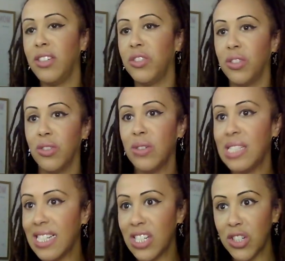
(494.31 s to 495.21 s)
You should know
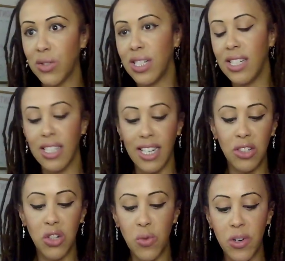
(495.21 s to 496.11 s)
the industry, like
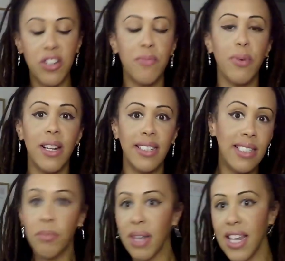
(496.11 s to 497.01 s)
know where your product
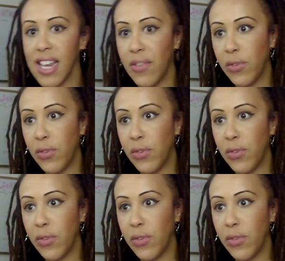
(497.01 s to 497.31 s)
is made.